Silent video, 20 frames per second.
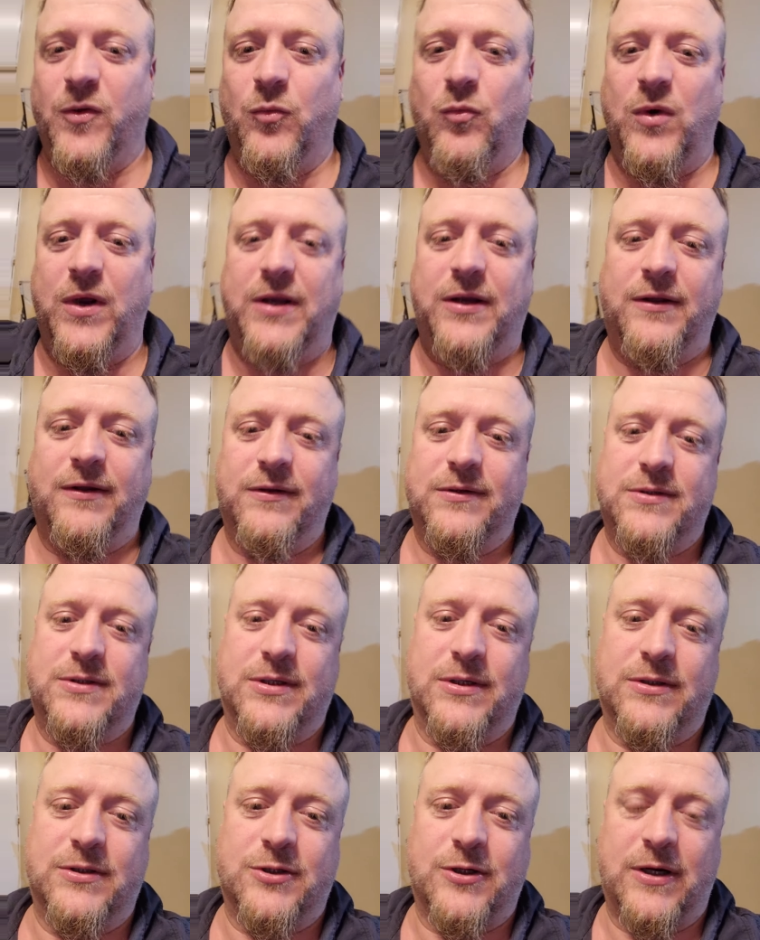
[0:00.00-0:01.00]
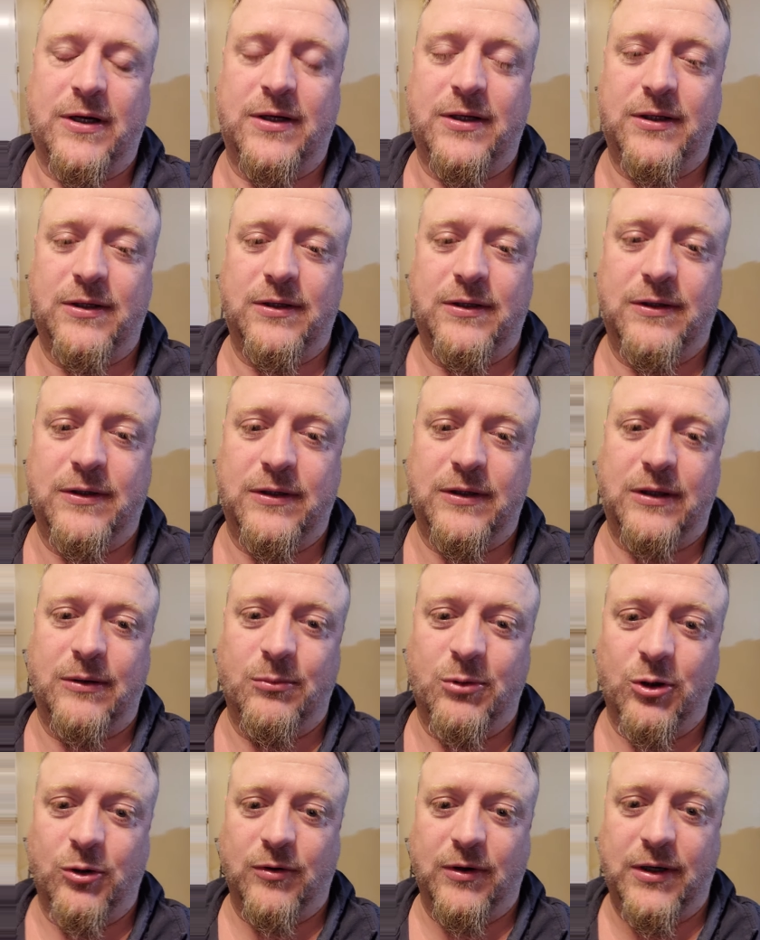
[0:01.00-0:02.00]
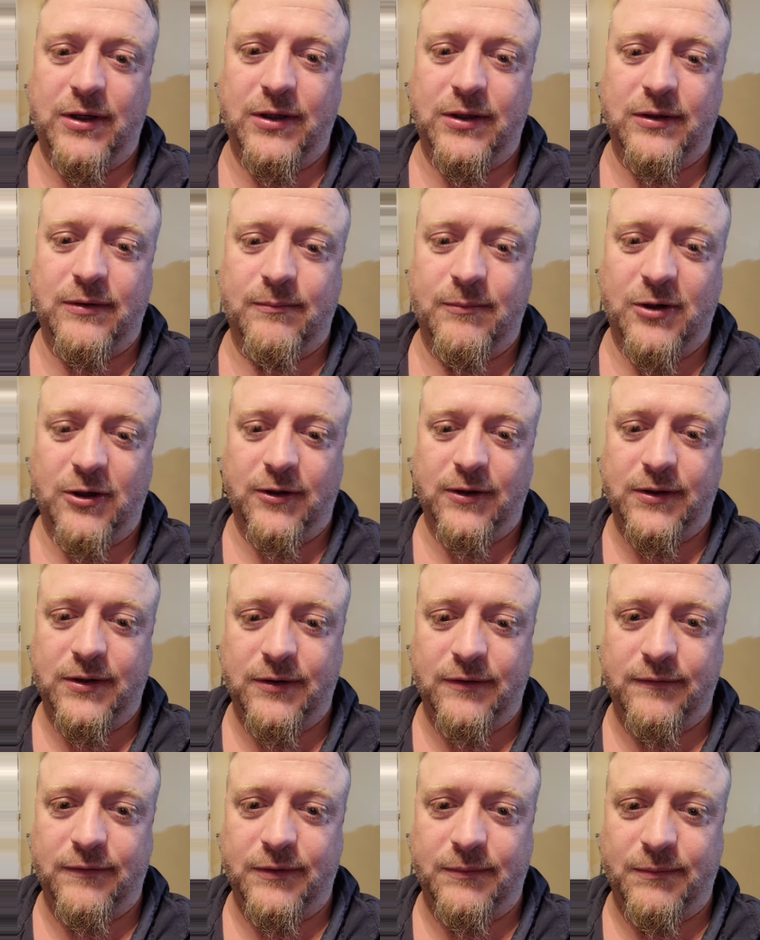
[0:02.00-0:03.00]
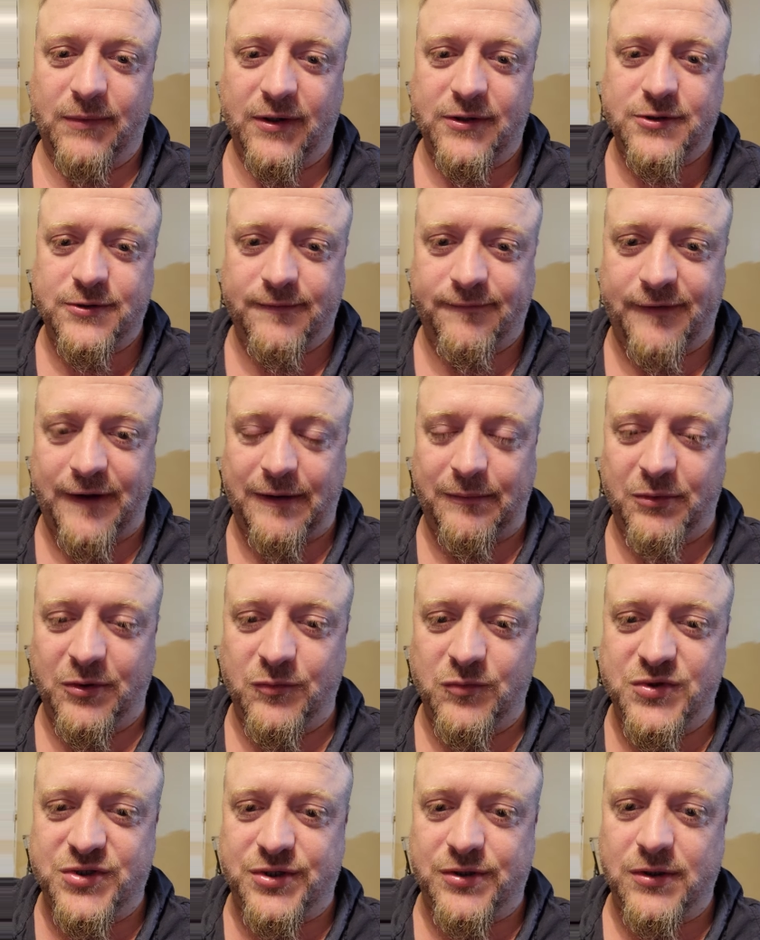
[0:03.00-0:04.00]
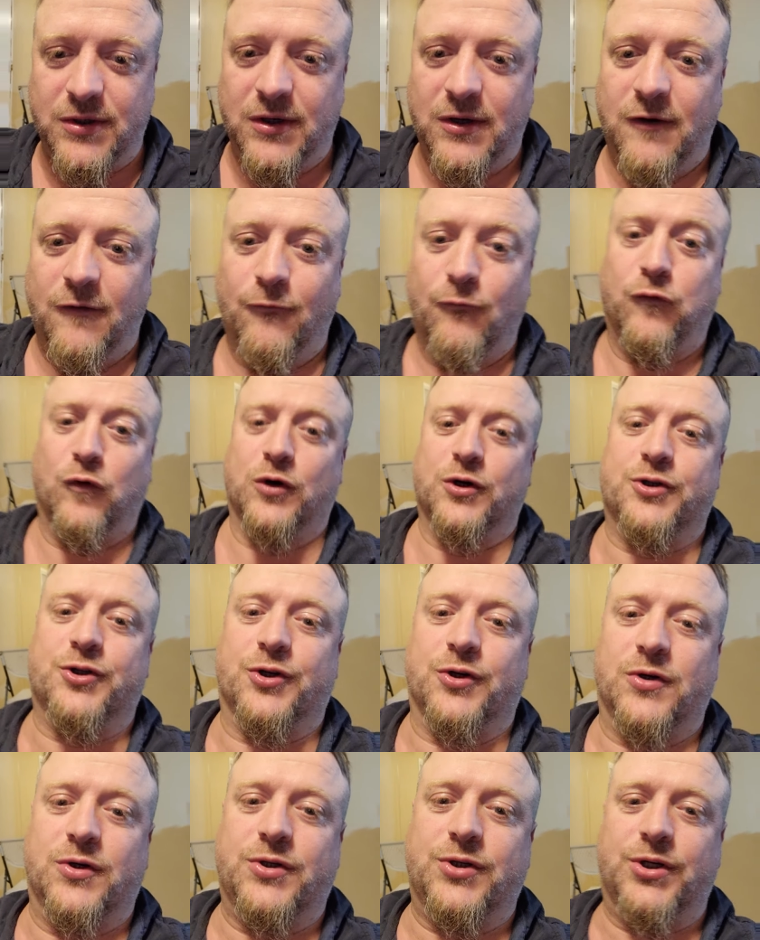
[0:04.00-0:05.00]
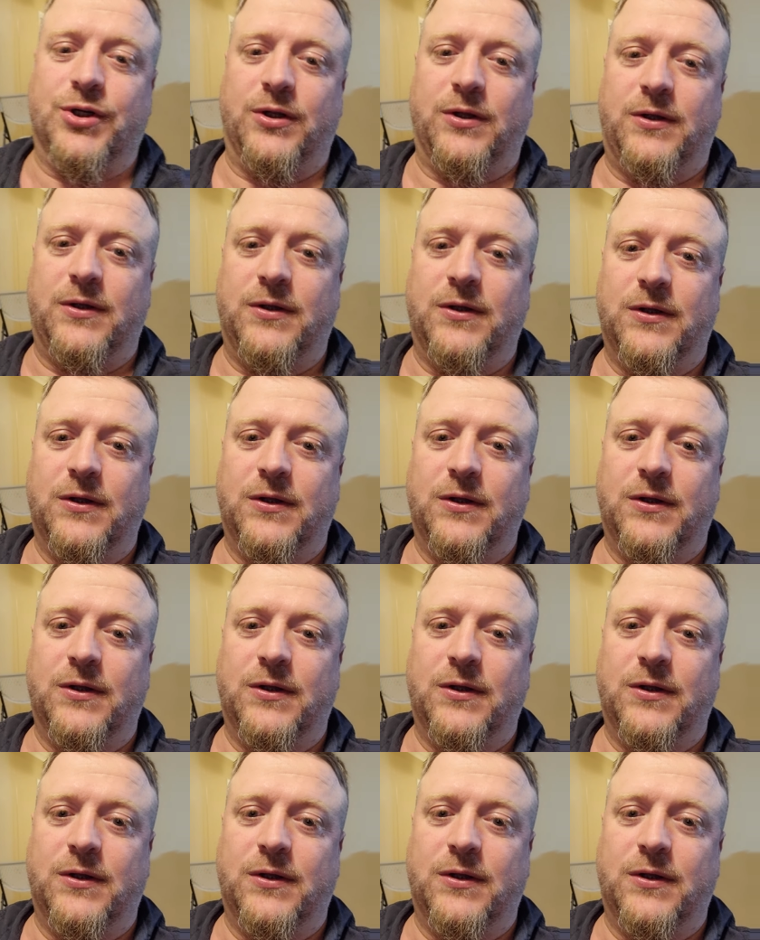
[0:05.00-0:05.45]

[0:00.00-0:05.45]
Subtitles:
waiting to try to immigrate in America with my family, was Fort Churchill.